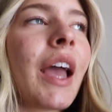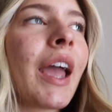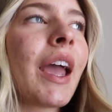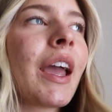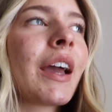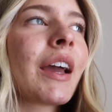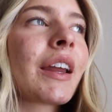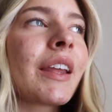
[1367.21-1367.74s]

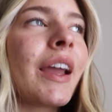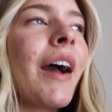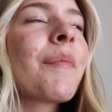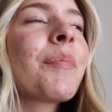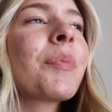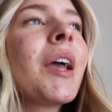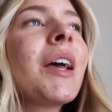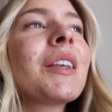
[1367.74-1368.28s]
And yeah,
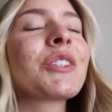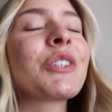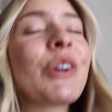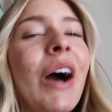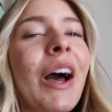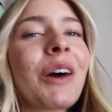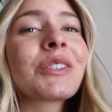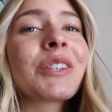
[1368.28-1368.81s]
so
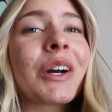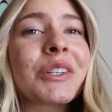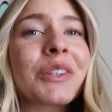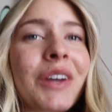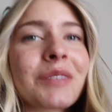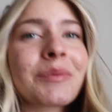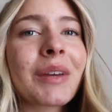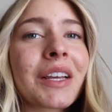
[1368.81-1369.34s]
I will talk to
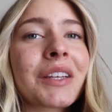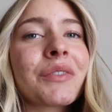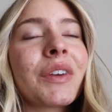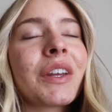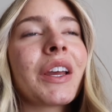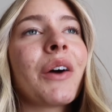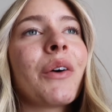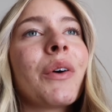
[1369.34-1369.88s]
you guys in my next
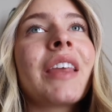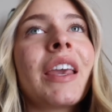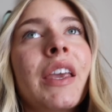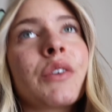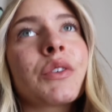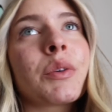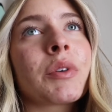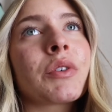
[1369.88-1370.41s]
video. Thank
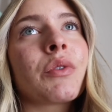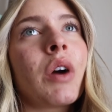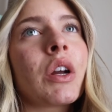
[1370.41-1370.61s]
you so much for